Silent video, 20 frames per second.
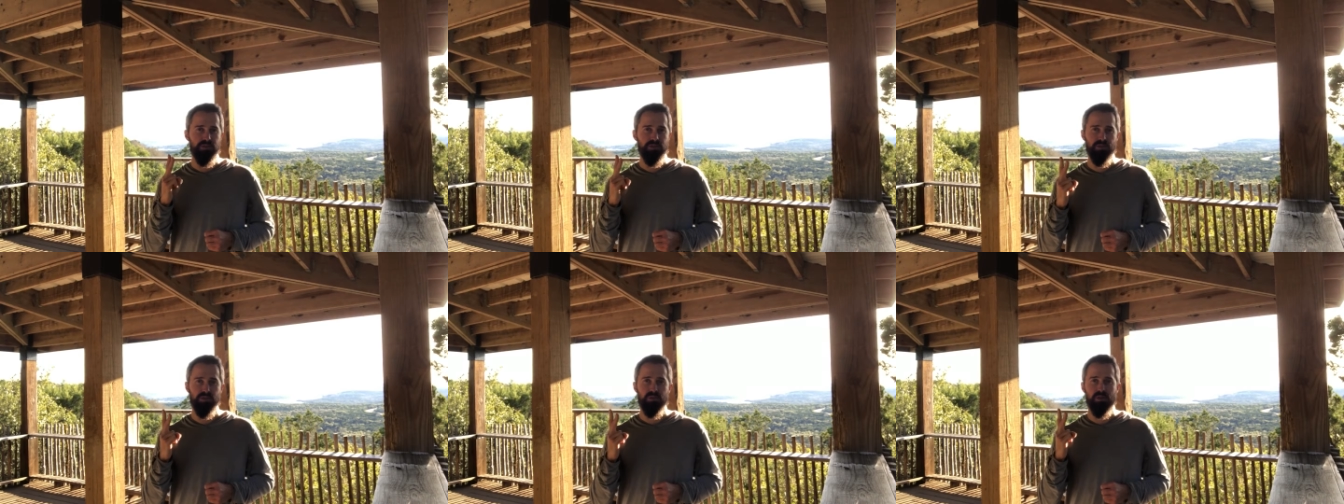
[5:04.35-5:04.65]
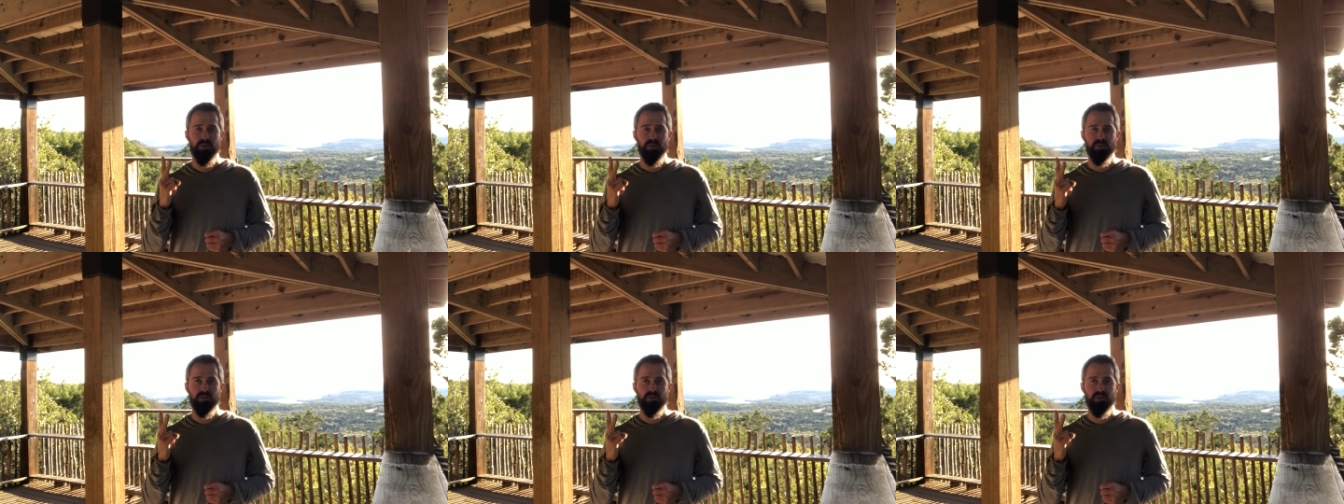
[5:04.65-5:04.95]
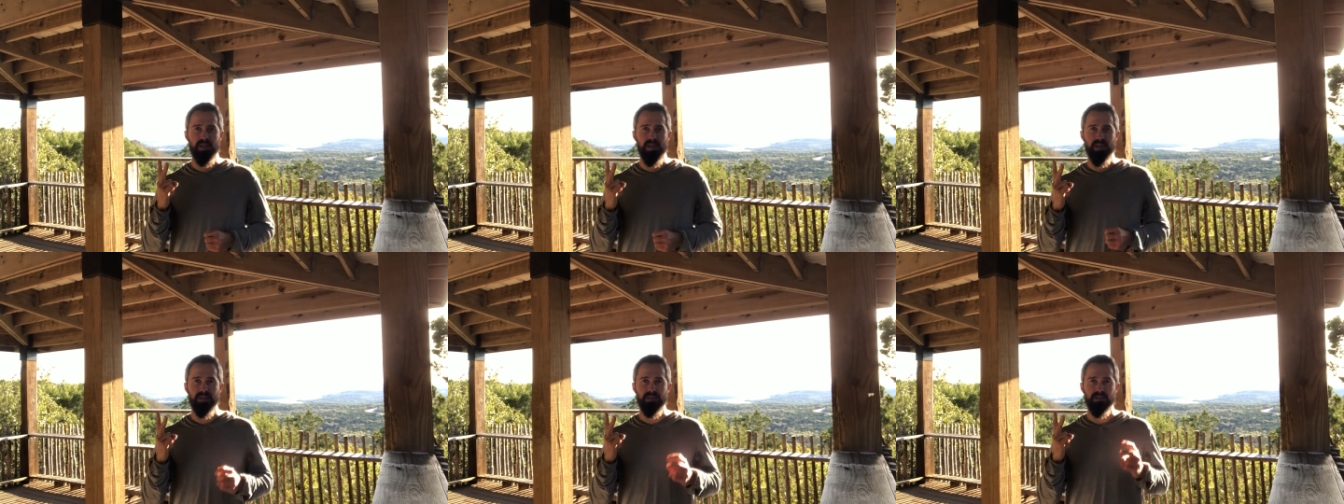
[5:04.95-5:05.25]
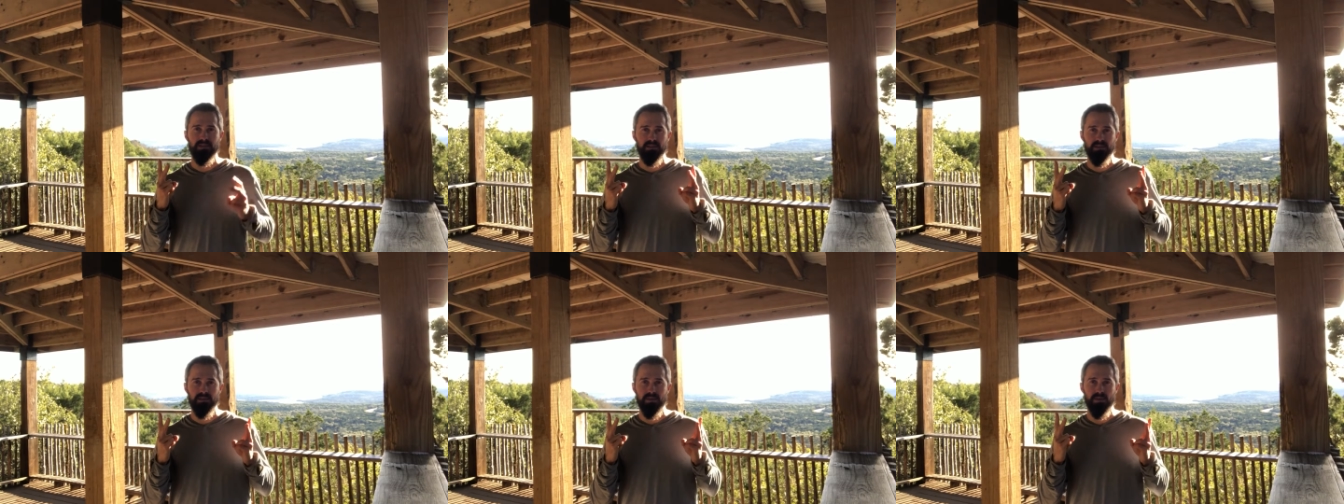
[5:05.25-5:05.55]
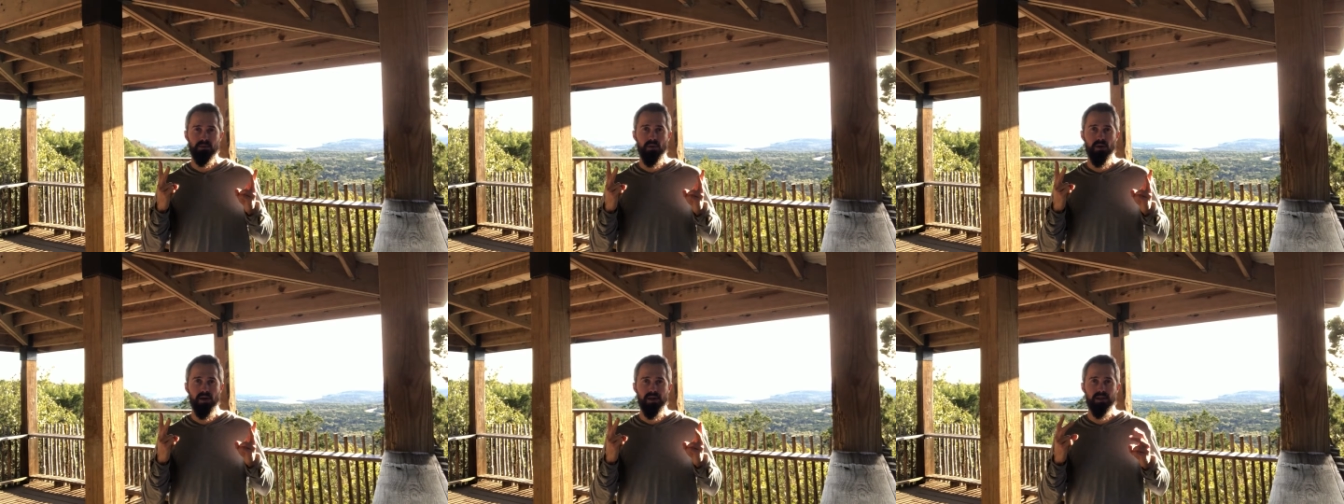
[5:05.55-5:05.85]
do those things
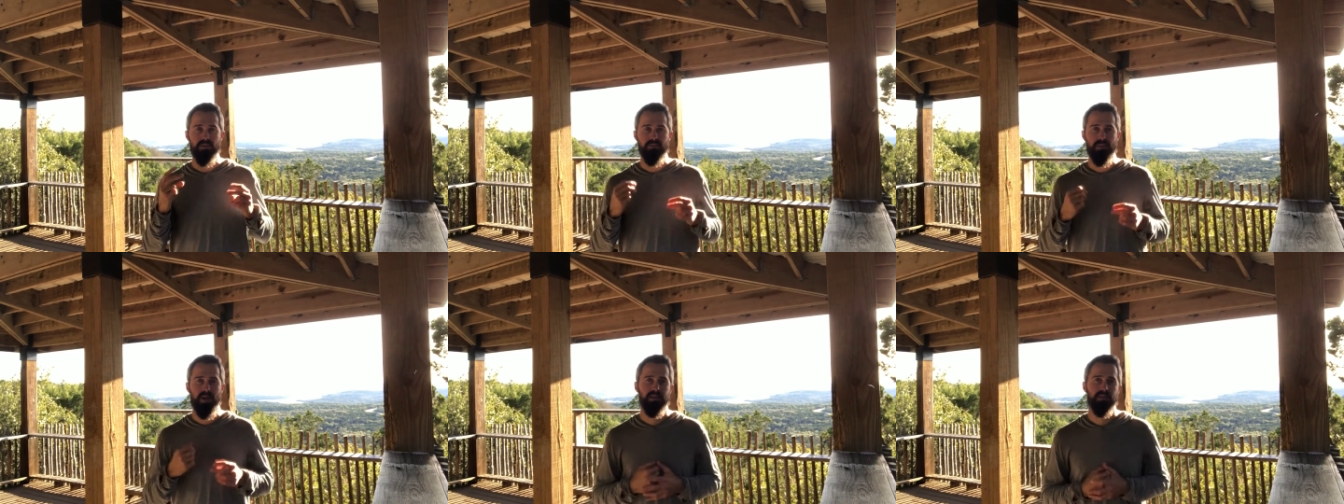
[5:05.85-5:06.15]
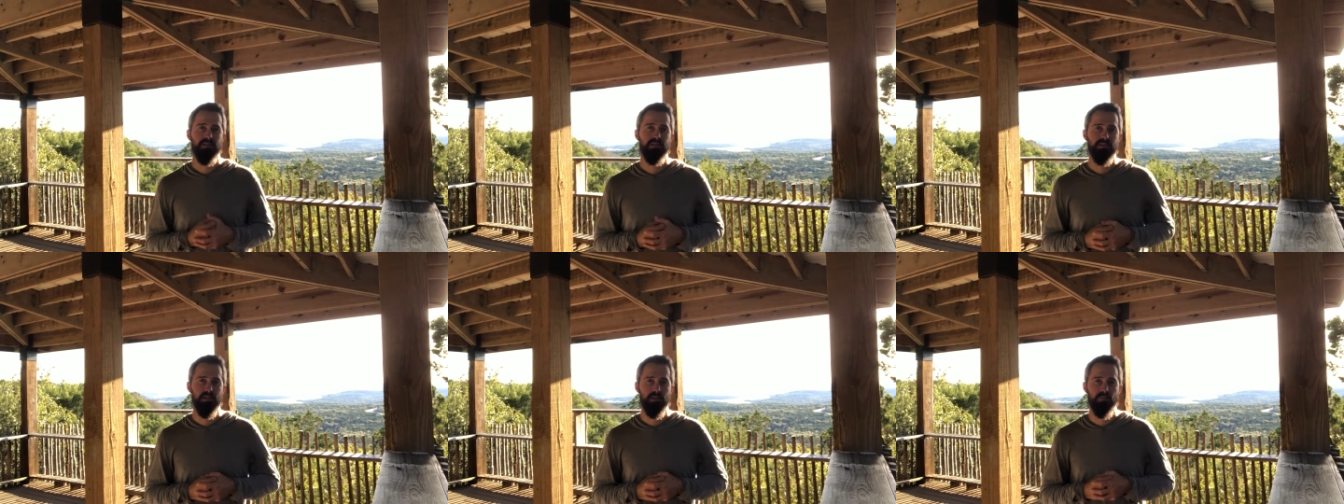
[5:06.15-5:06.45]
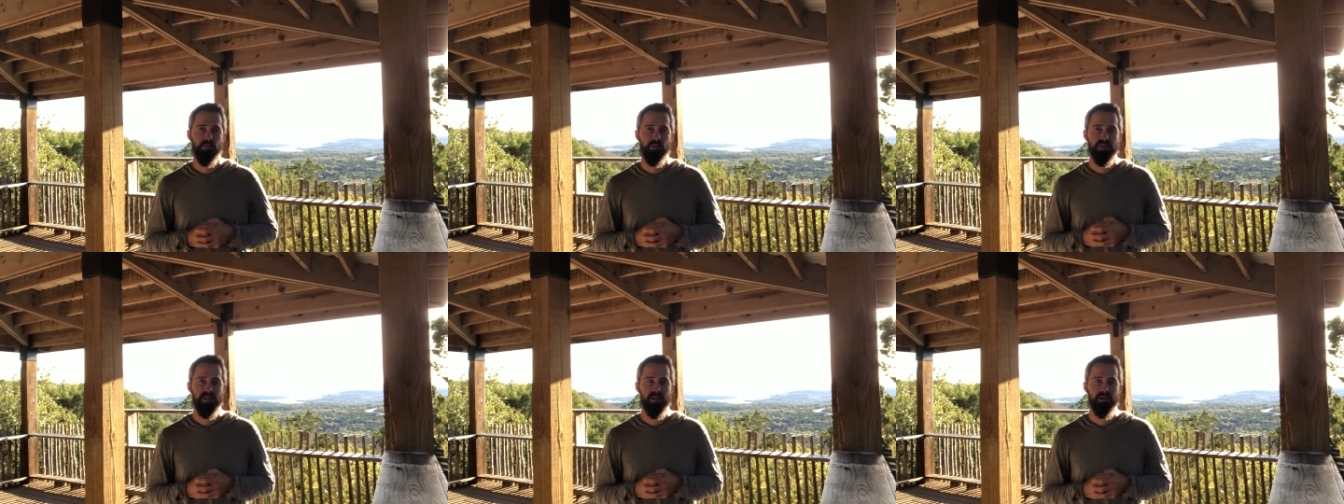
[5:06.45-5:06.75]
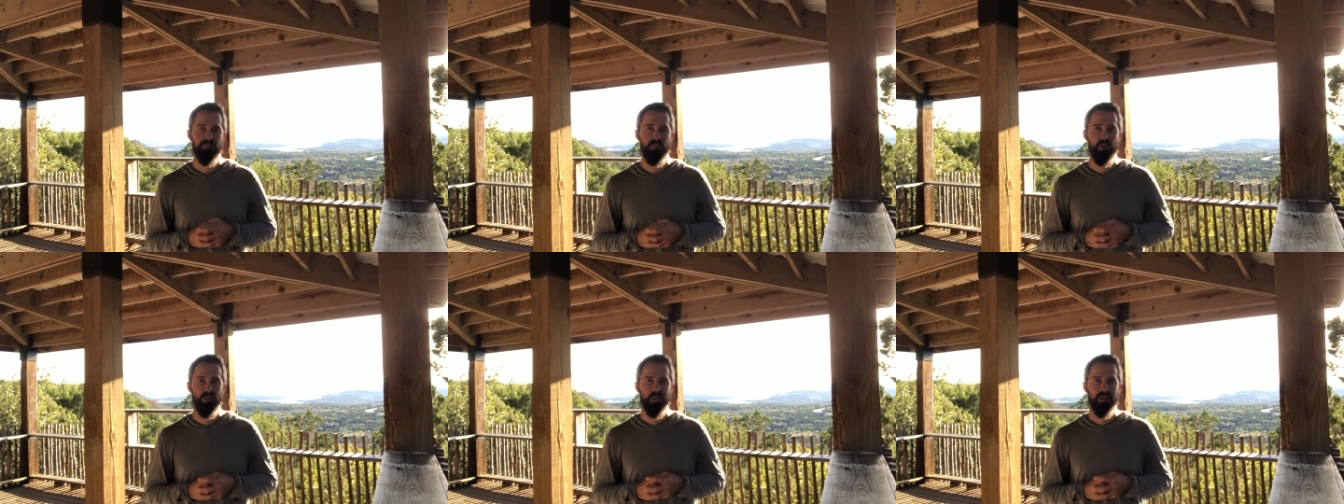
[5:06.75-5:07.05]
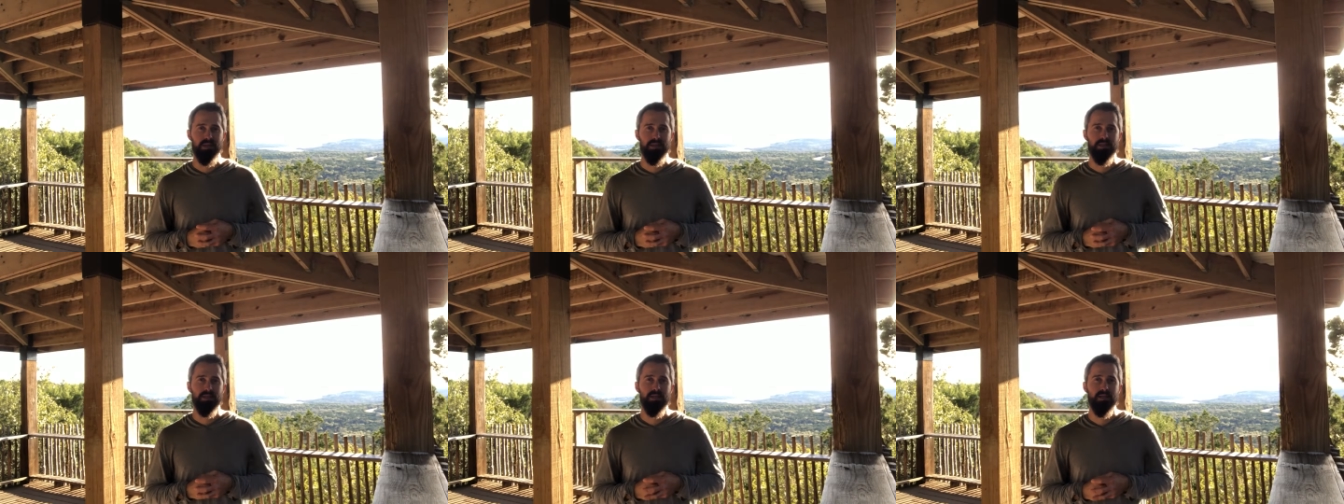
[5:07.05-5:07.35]
in a way that matches up with that
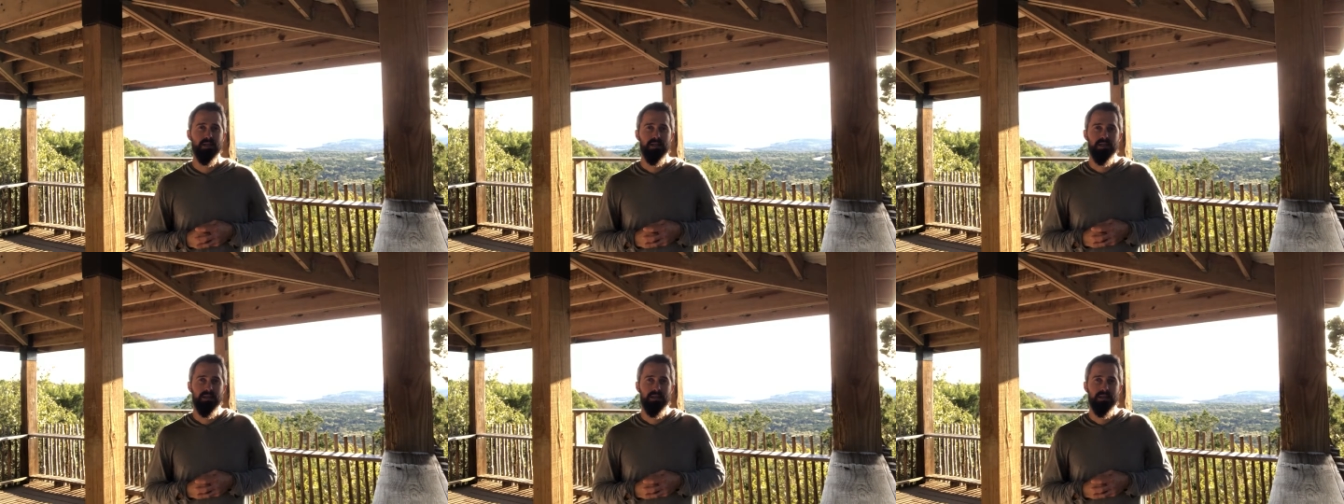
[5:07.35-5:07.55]
market?